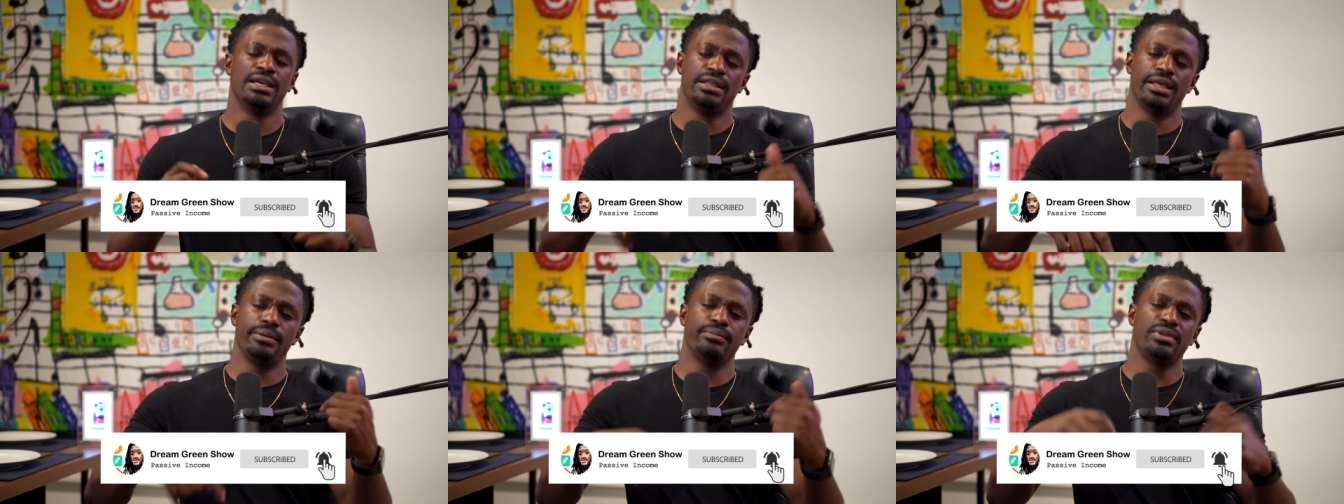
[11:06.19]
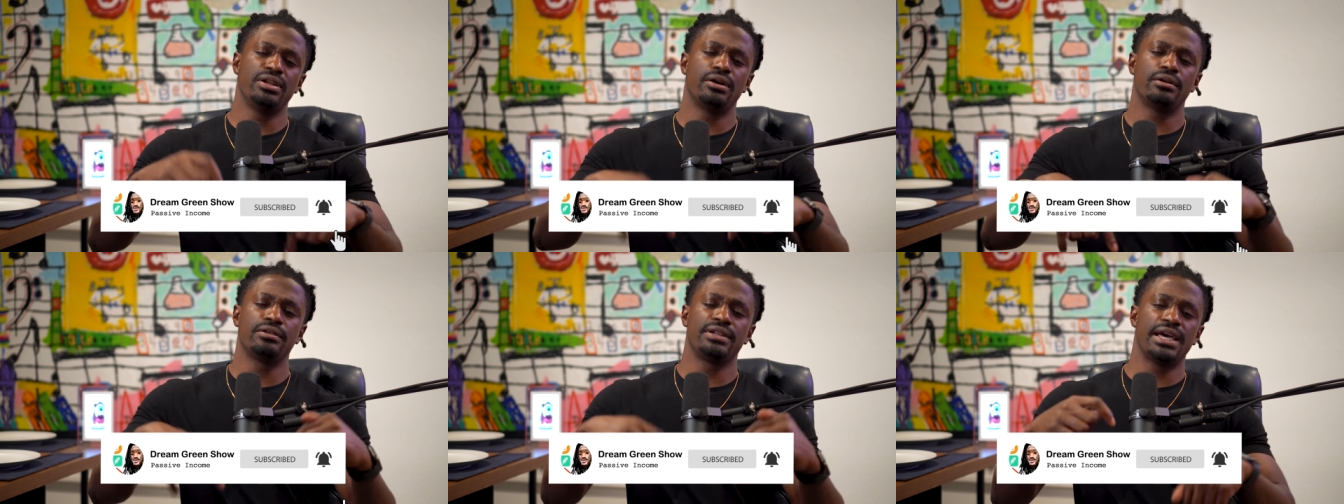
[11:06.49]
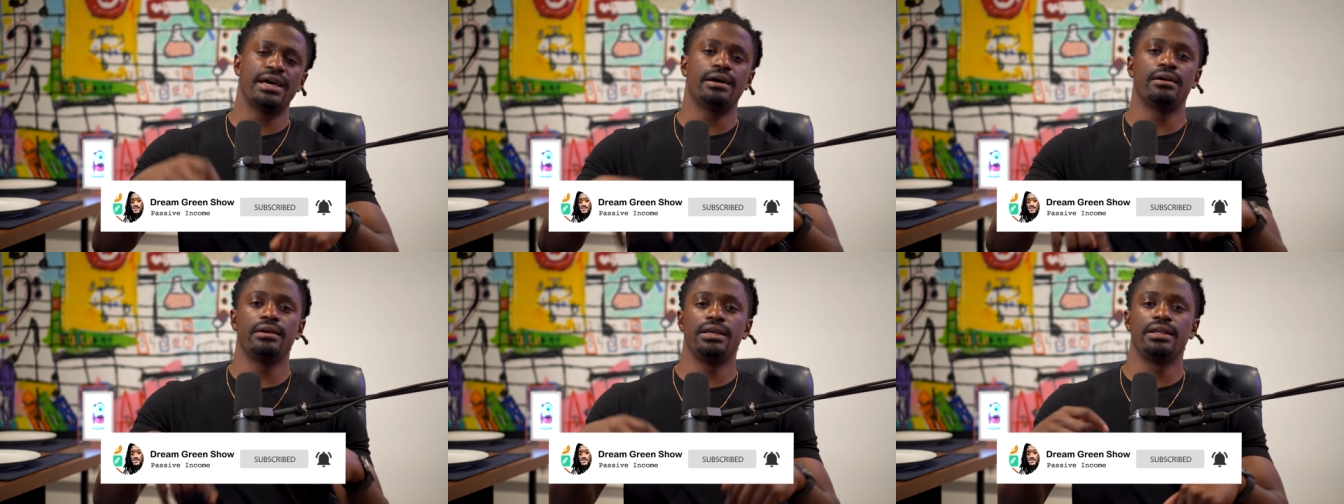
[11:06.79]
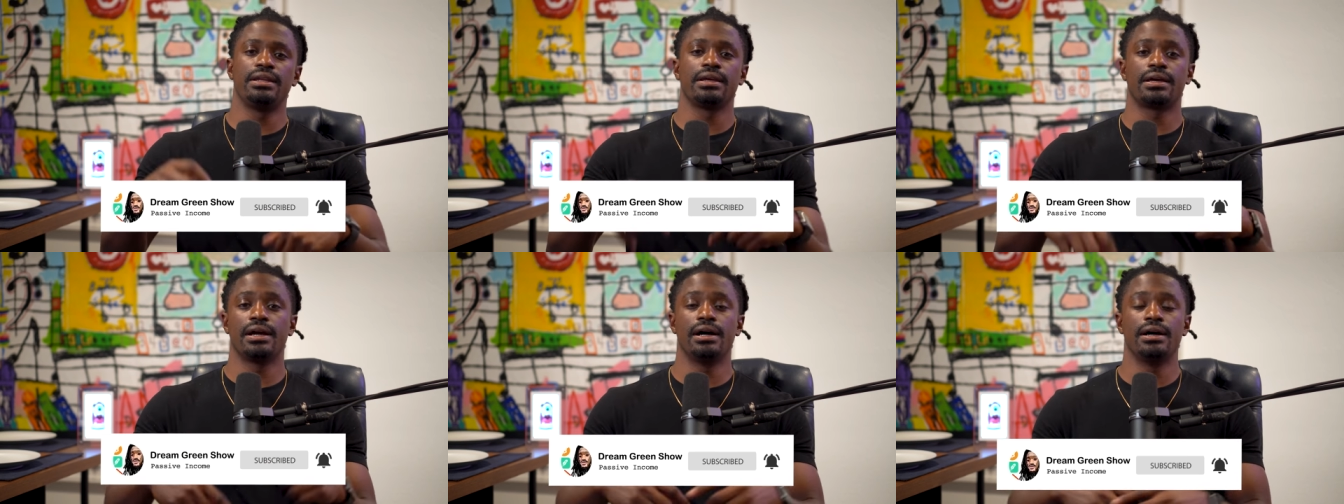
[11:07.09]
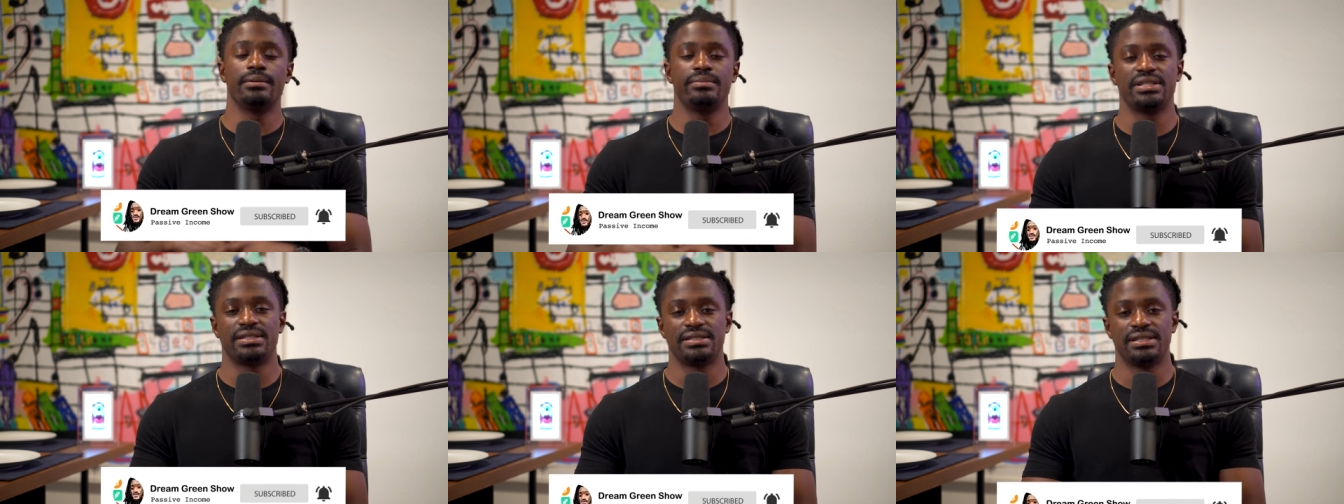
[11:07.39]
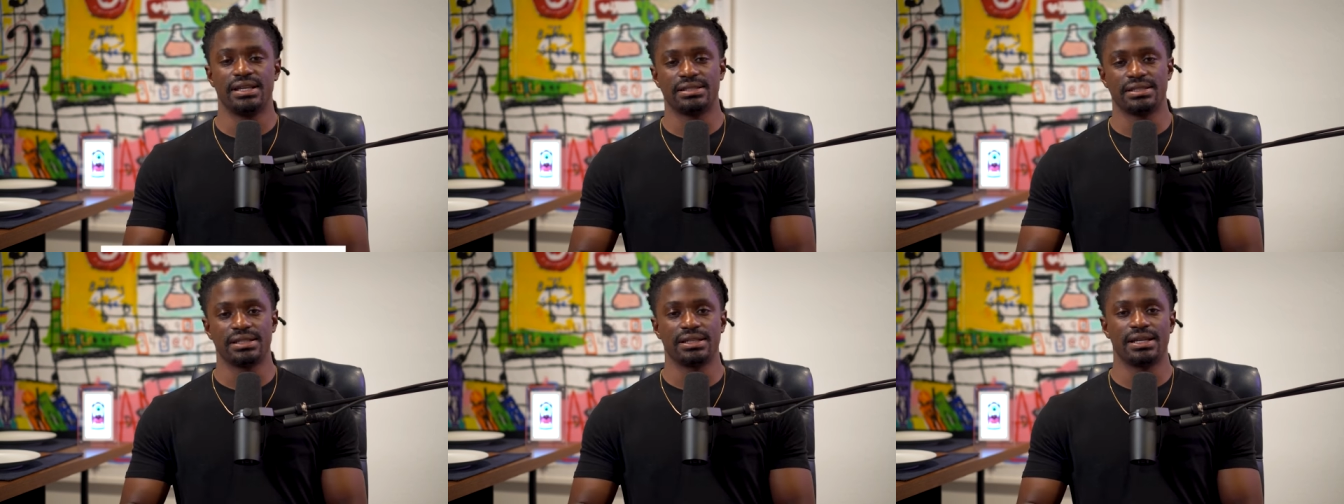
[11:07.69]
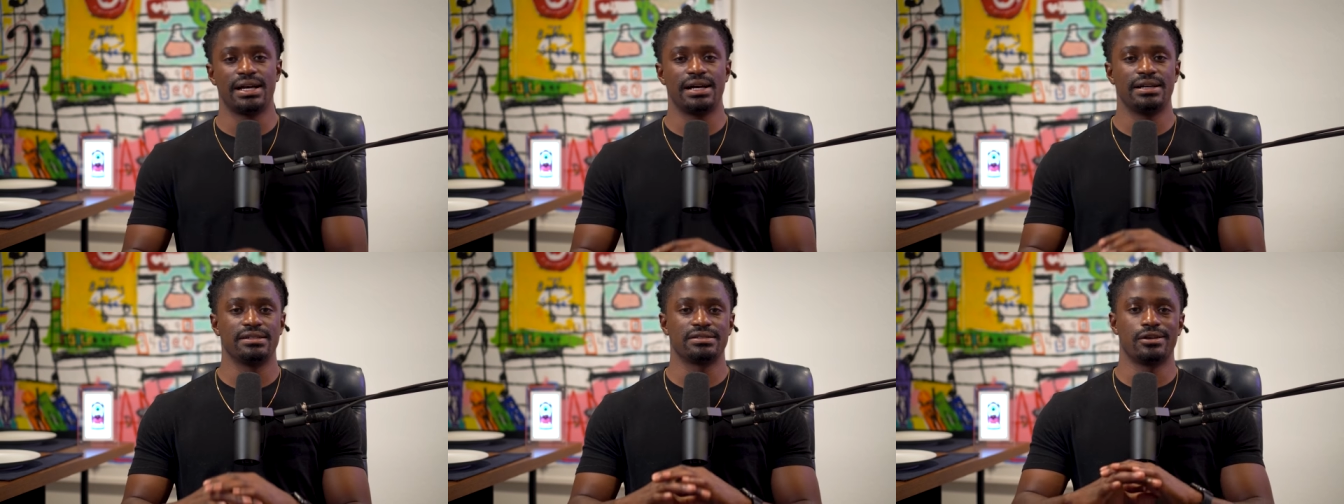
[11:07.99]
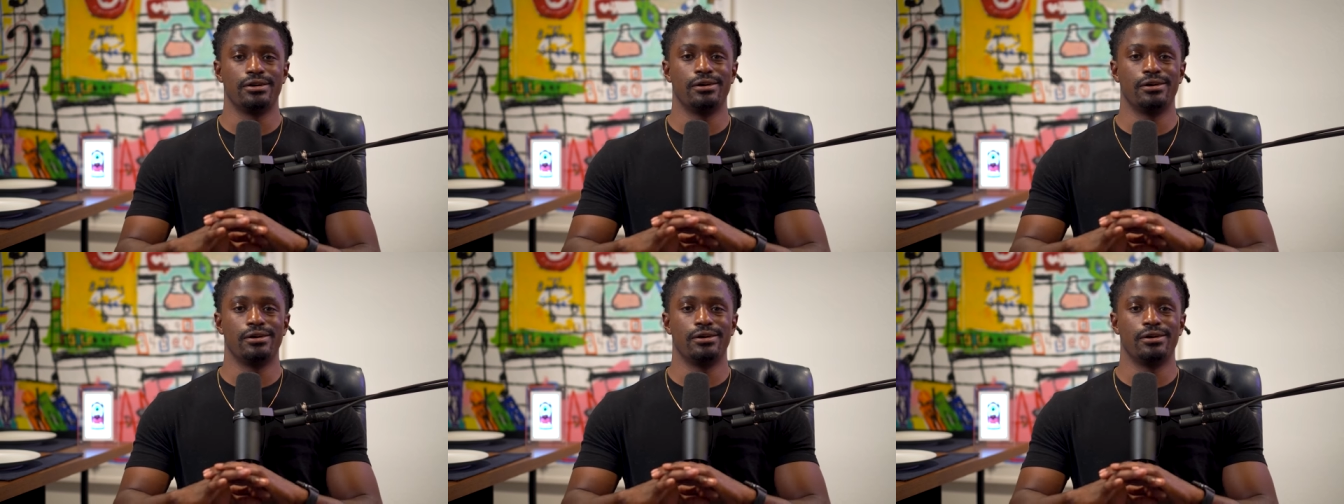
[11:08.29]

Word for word: Let me know down in the comment section, guys,